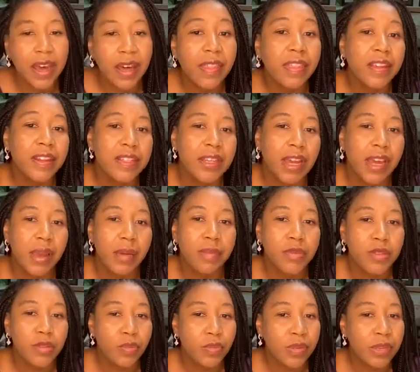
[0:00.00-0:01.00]
Other
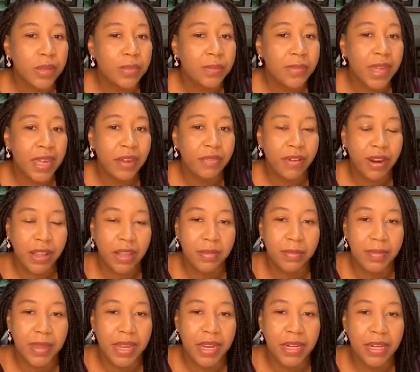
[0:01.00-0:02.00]
times we may
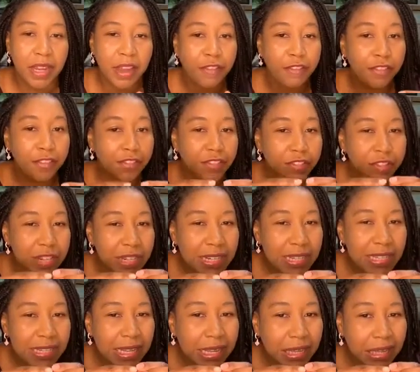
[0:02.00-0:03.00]
recommend
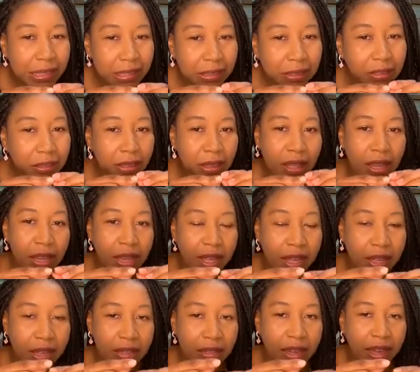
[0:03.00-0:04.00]
freezing
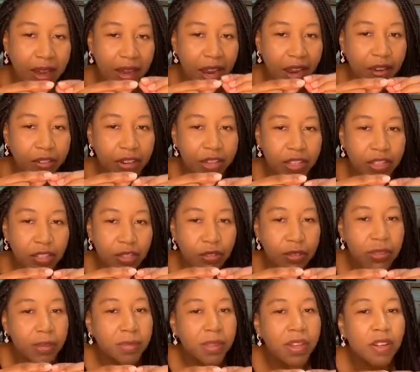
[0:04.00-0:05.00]
that area,
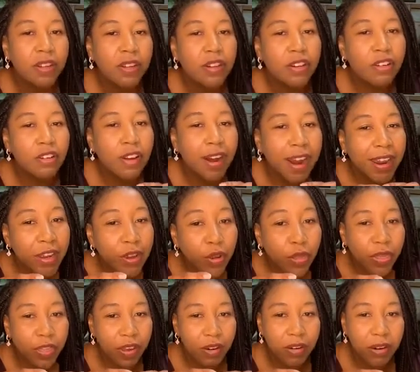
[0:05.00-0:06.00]
so something called
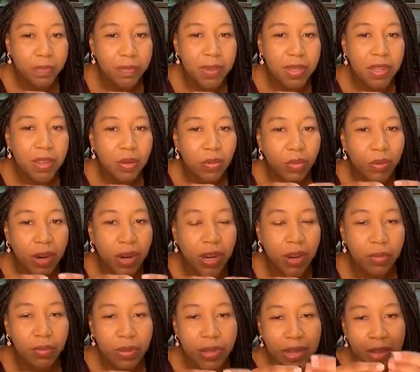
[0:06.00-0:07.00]
cryotherapy,
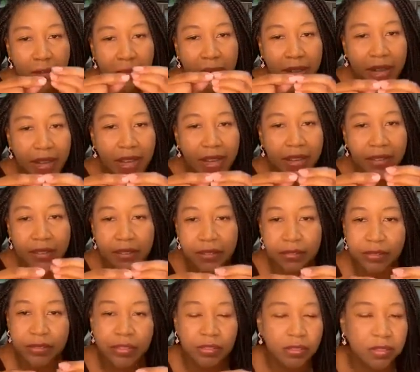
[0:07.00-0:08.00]
where we apply
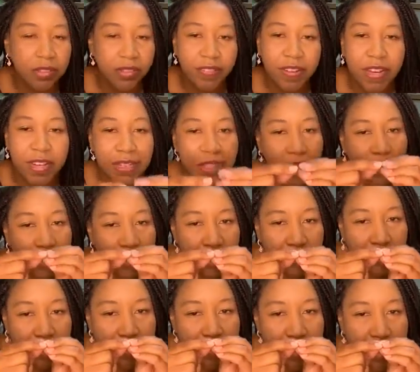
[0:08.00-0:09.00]
a device that
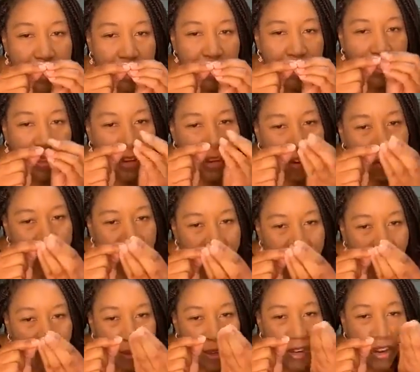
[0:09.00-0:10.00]
will freeze up that area
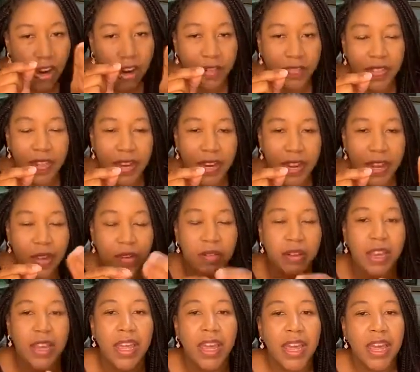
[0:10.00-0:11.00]
and then we carve that
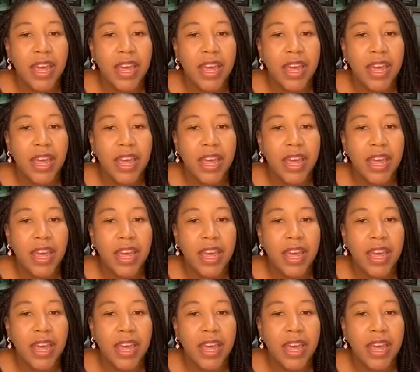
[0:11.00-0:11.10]
out.